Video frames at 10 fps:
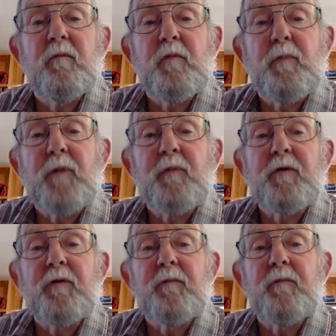
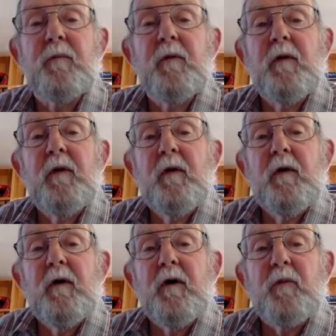Republican
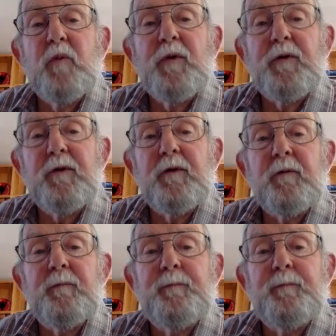appointee.